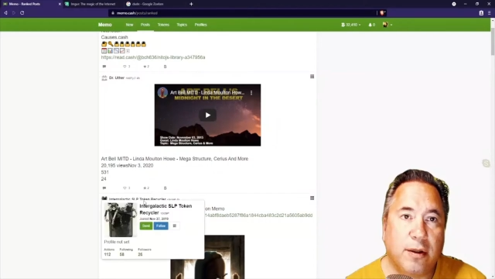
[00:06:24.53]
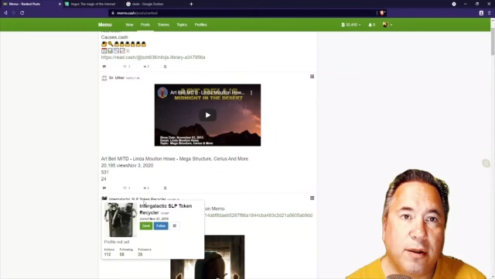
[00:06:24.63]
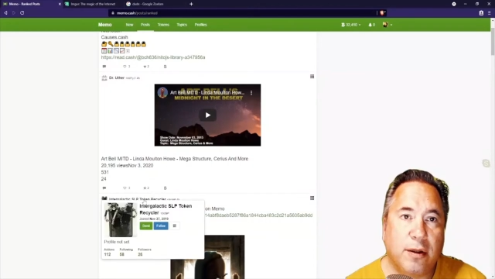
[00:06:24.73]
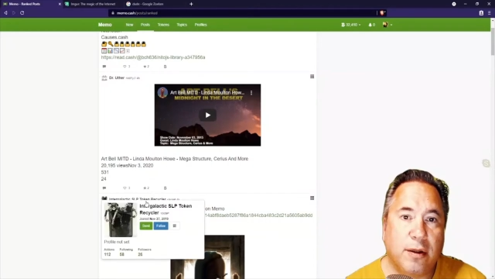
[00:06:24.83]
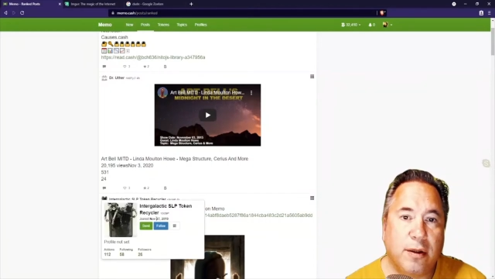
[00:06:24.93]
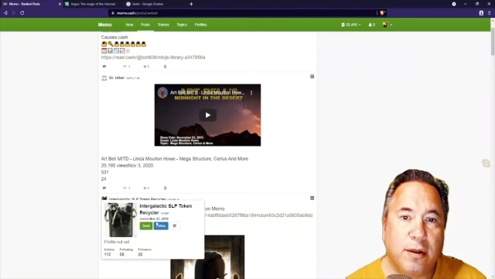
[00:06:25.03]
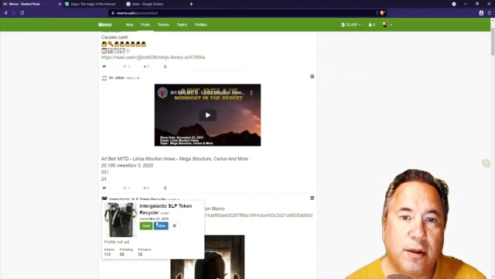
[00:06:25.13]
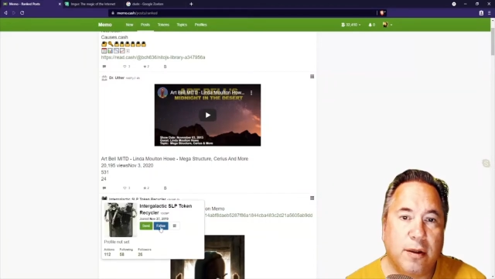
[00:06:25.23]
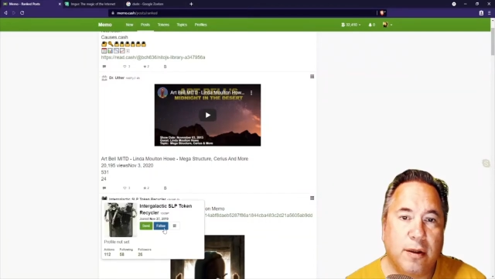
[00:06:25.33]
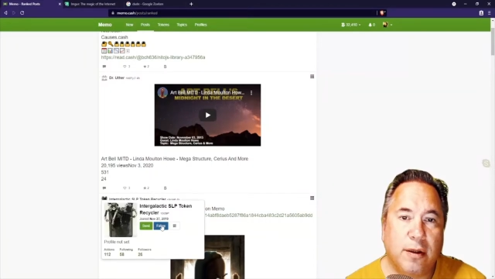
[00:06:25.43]

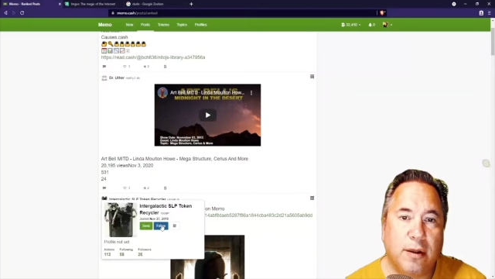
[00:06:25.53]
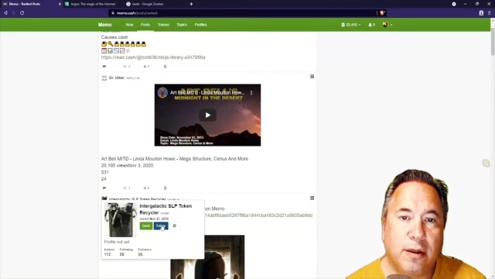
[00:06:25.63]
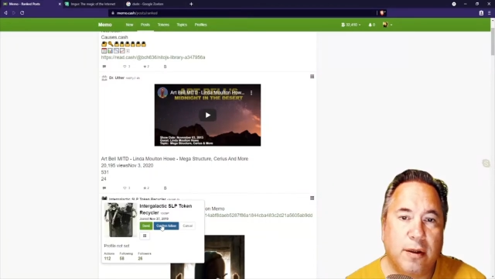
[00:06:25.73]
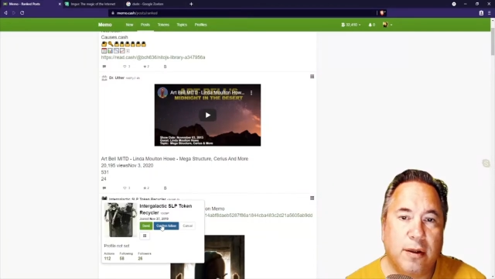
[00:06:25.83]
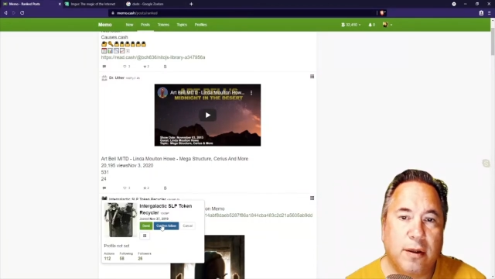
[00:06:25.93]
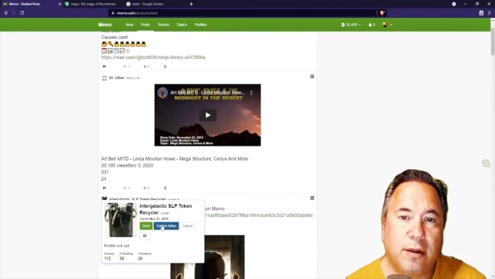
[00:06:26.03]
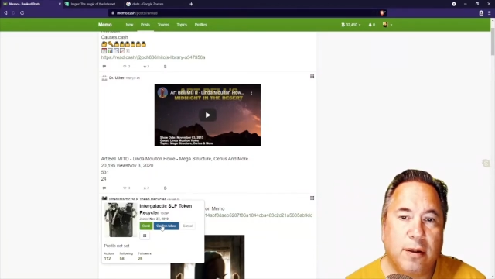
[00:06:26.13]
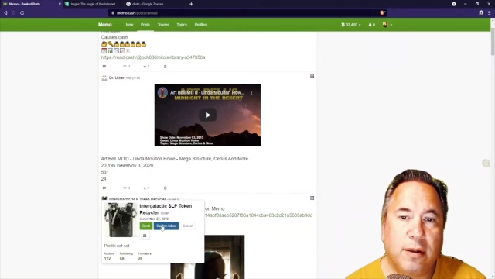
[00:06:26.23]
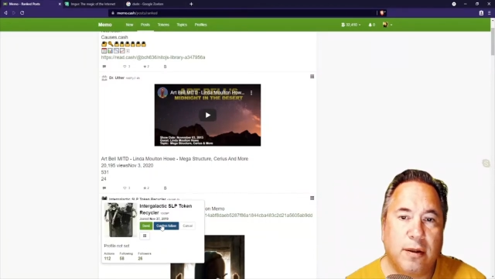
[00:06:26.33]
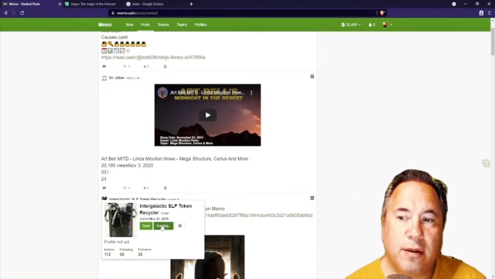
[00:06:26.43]

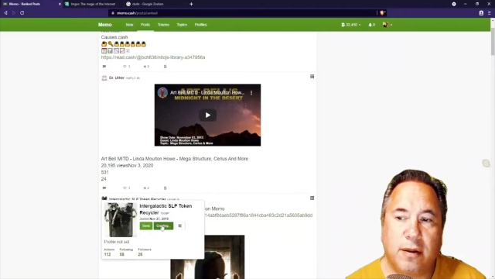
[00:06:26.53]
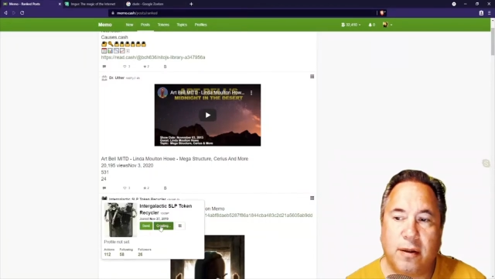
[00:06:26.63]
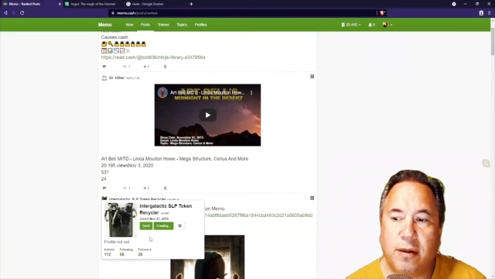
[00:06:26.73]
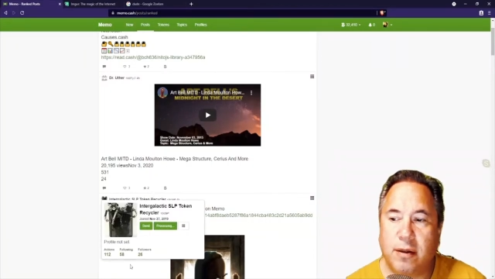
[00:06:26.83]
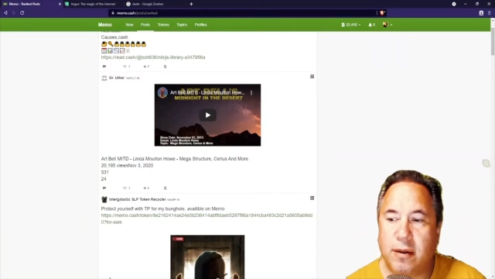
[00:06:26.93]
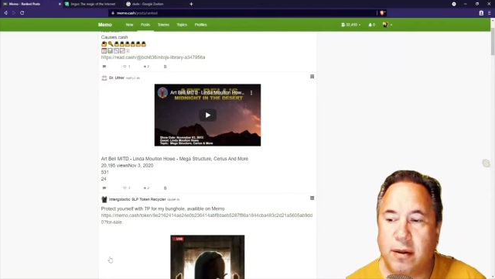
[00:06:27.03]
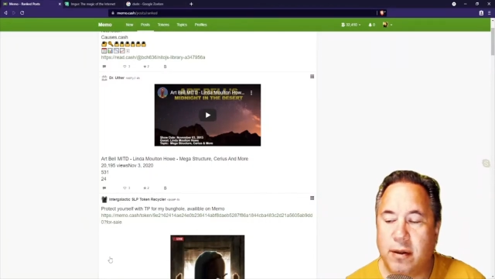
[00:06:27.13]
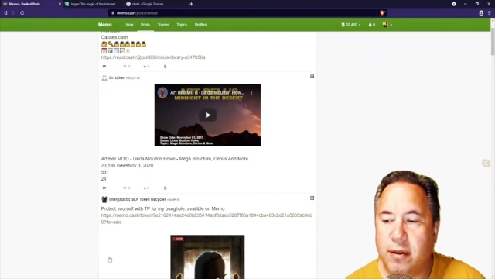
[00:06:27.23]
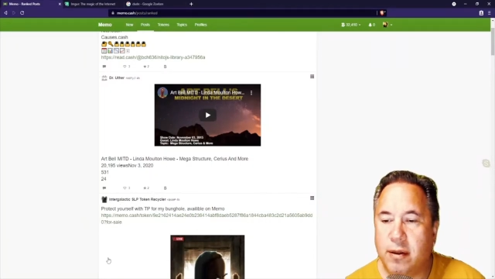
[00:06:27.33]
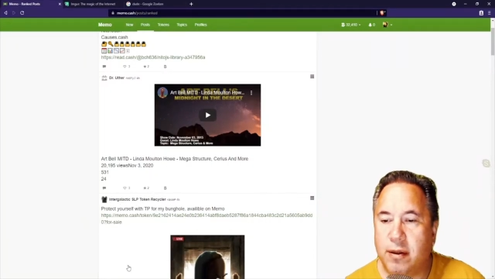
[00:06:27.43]

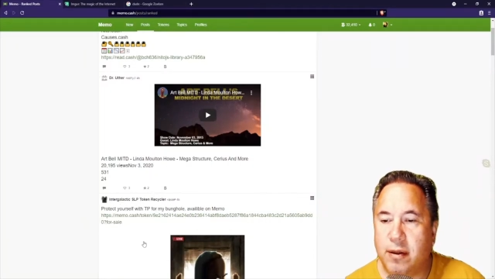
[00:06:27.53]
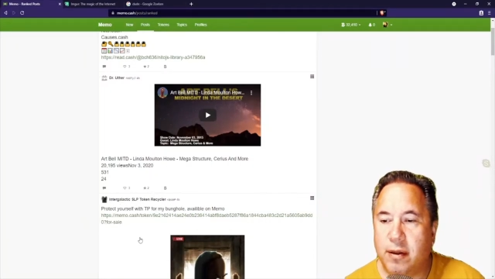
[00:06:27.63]
(no one is talking)